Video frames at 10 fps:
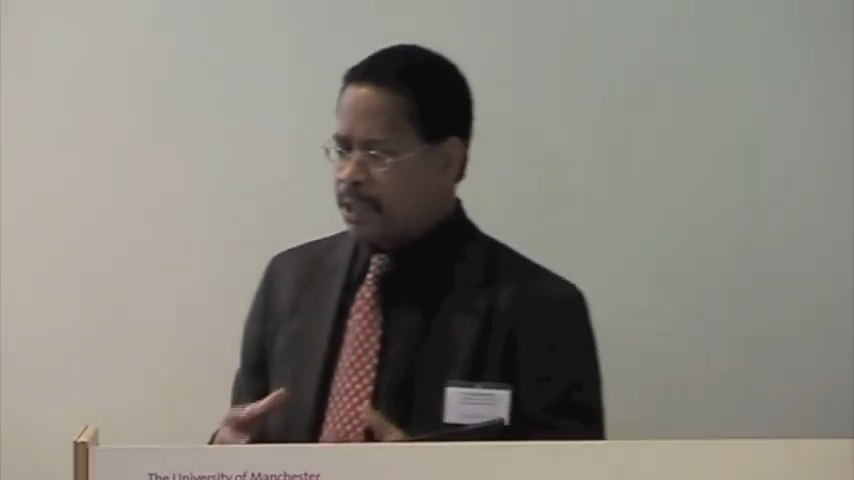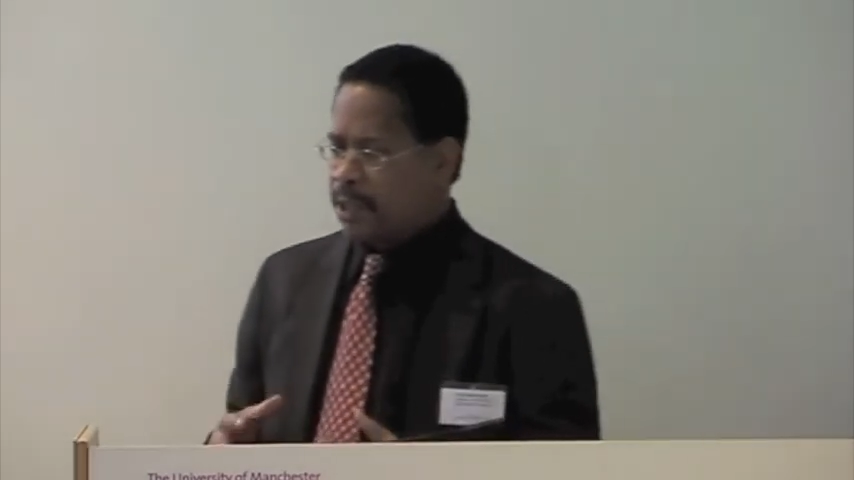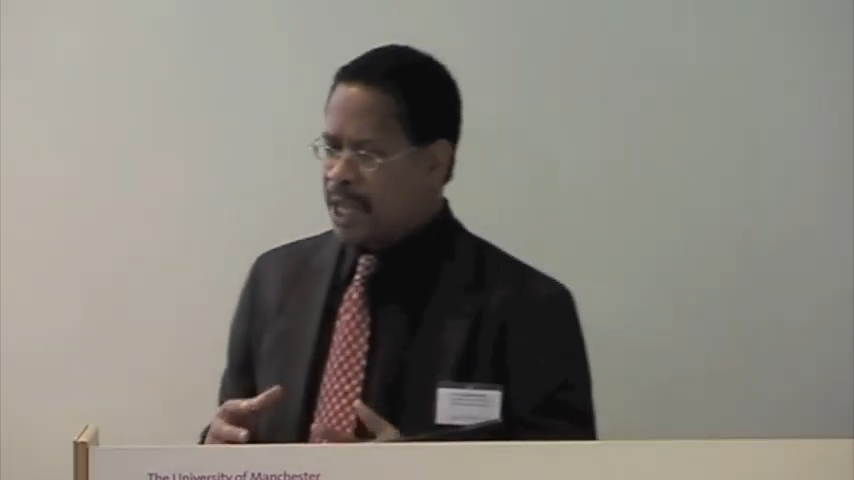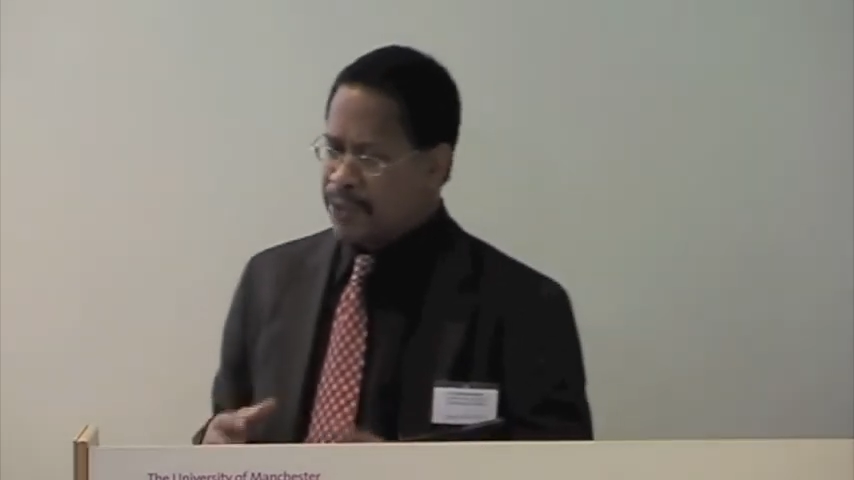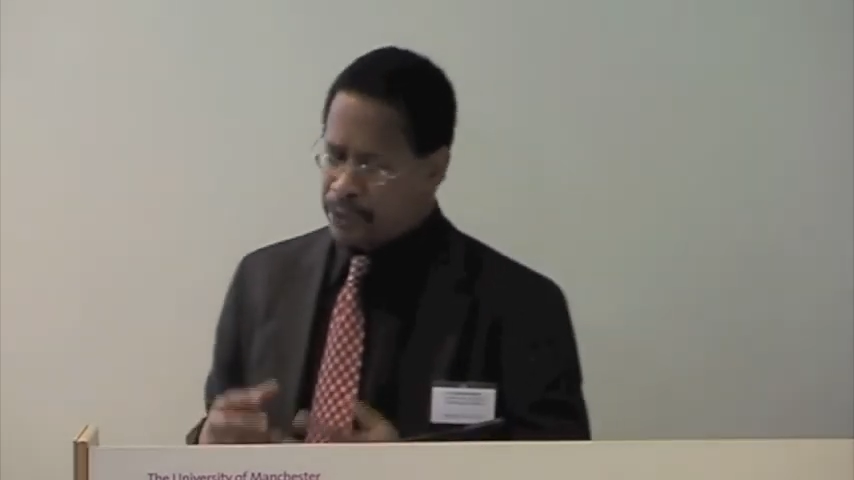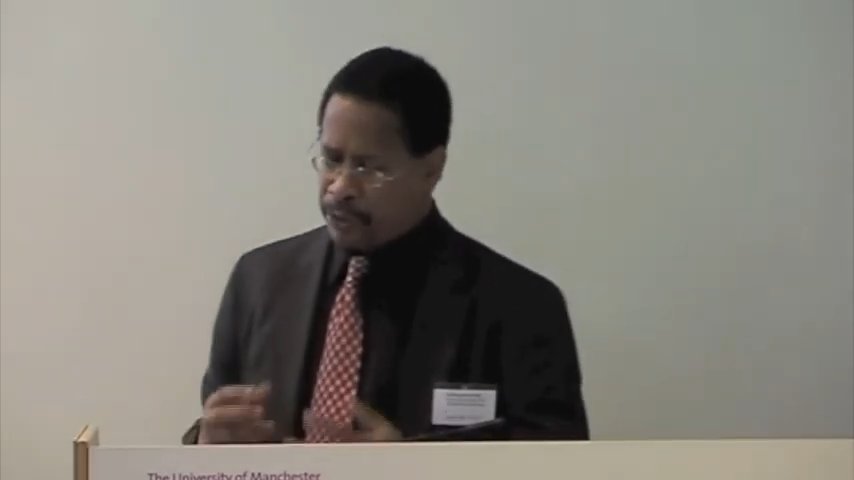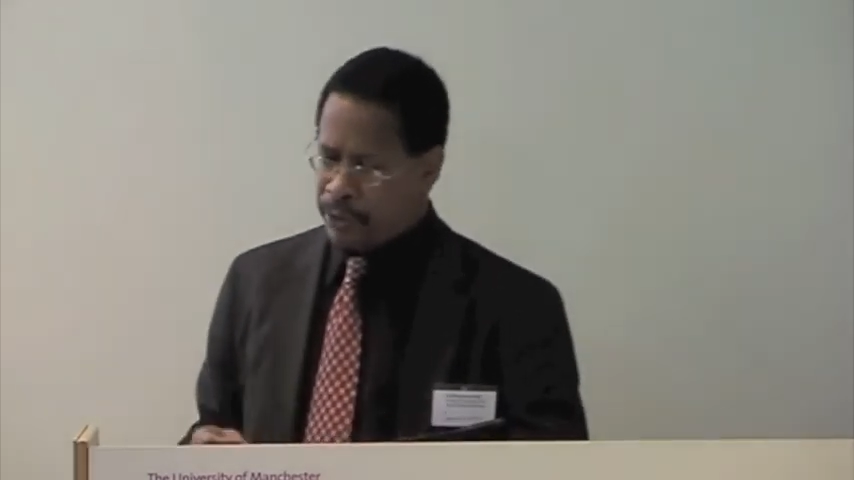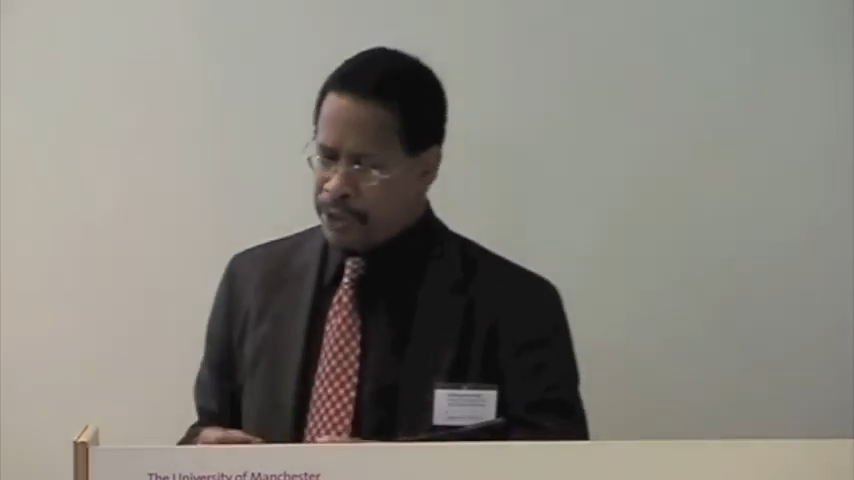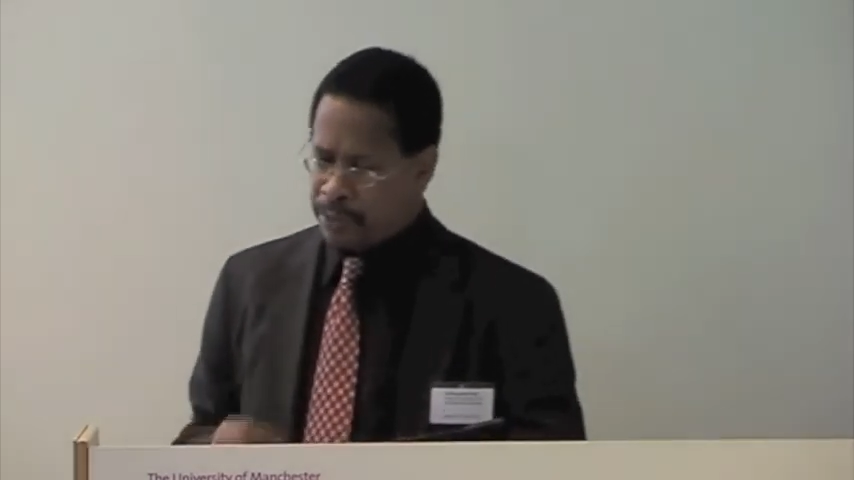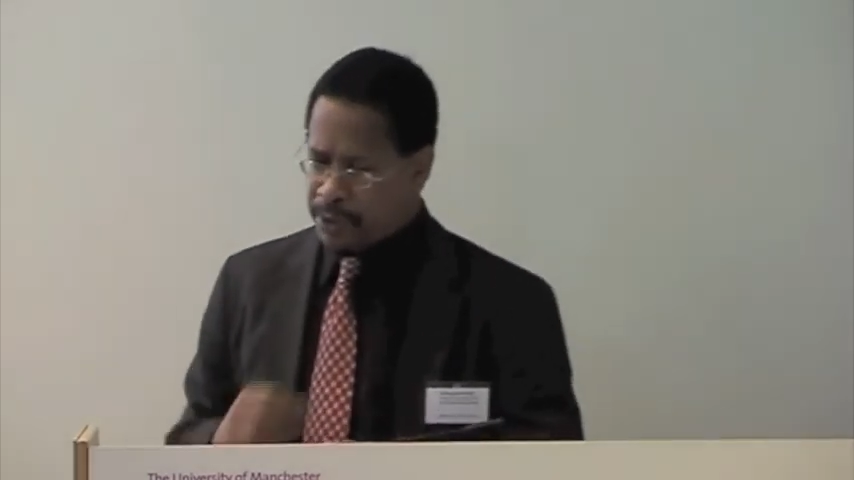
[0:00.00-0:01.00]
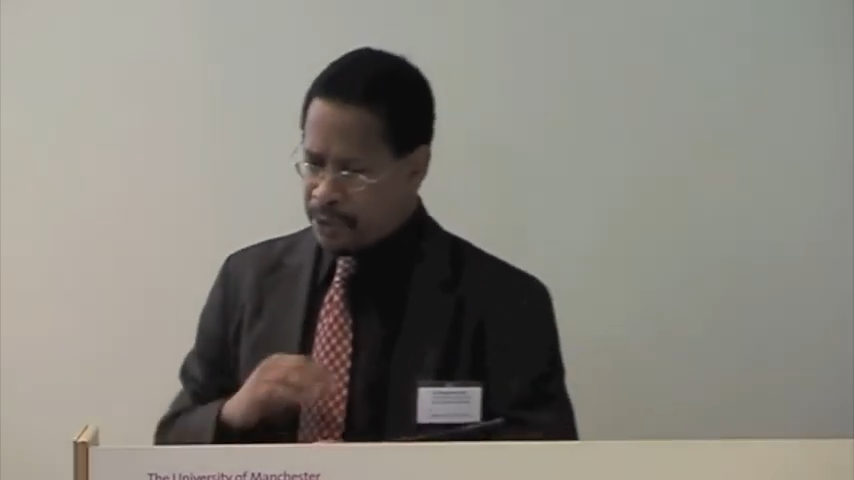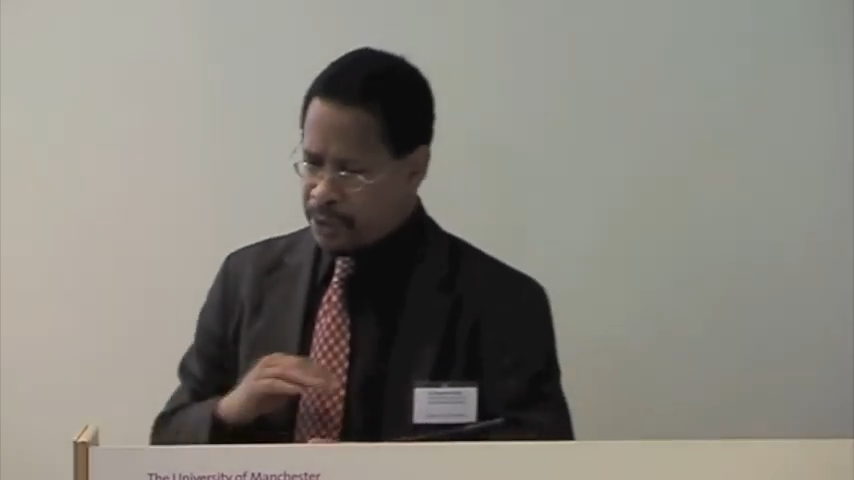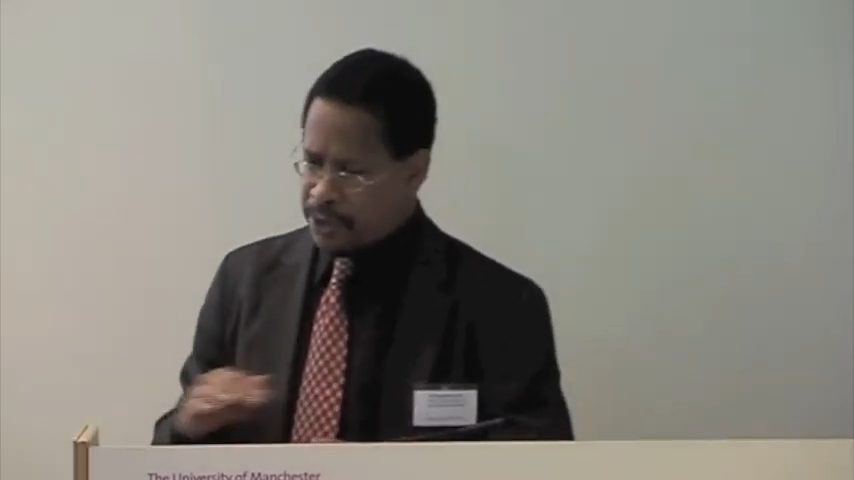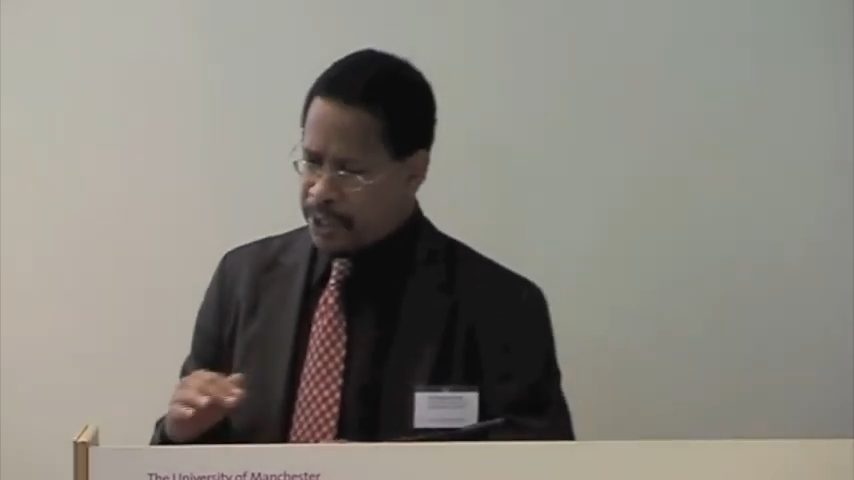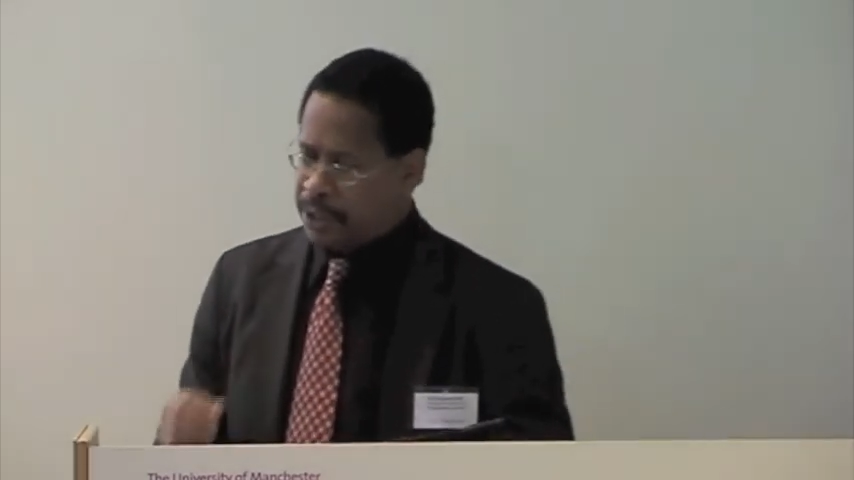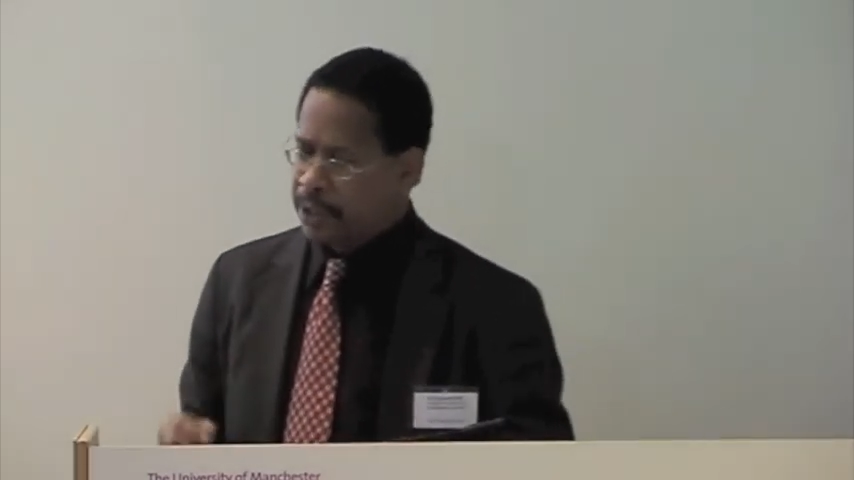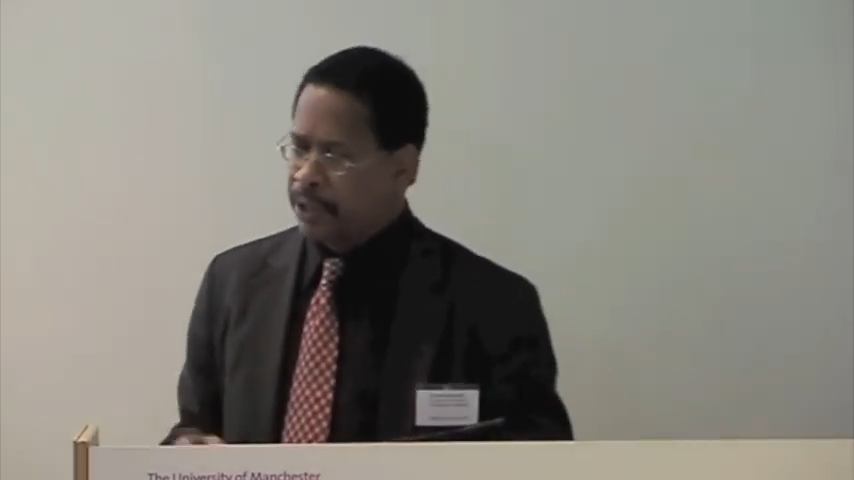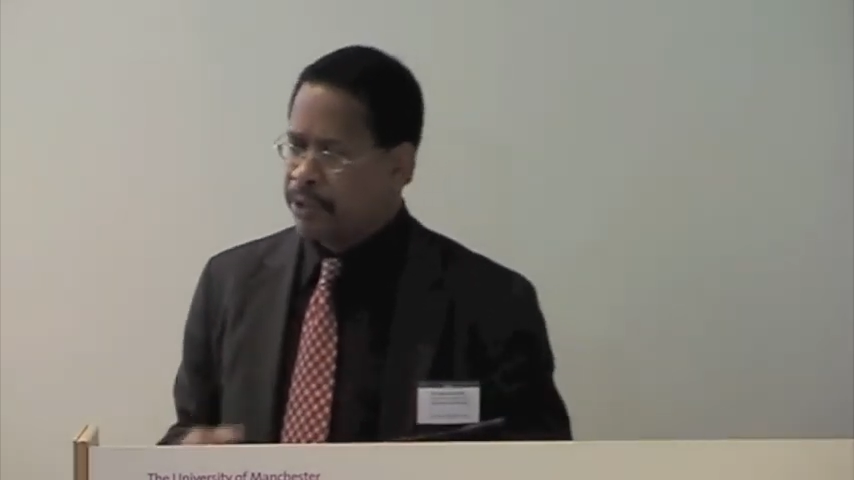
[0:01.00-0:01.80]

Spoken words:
not the earliest, but the second layer,